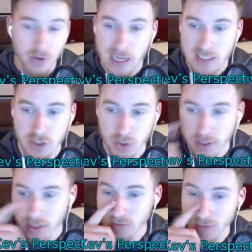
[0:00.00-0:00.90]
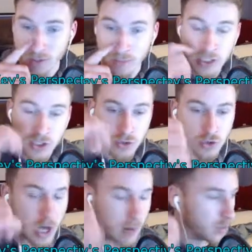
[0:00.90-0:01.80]
If you guys enjoyed this video, make sure you
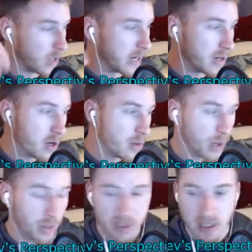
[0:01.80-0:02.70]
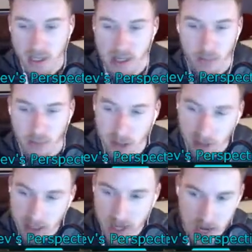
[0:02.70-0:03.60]
drop a like. Playing with the
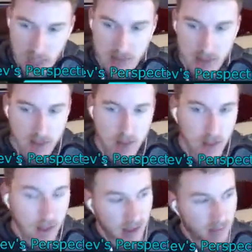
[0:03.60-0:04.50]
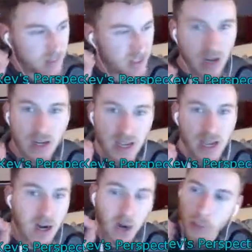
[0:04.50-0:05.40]
M38.
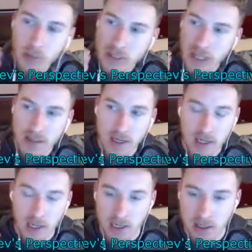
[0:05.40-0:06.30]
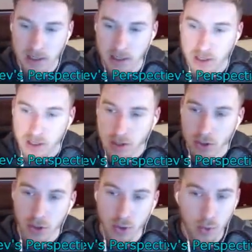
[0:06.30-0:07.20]
M38, I hope I'm saying that correctly.
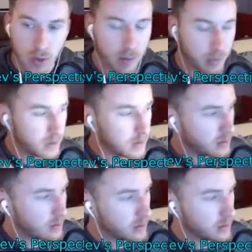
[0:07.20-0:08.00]
New weapon.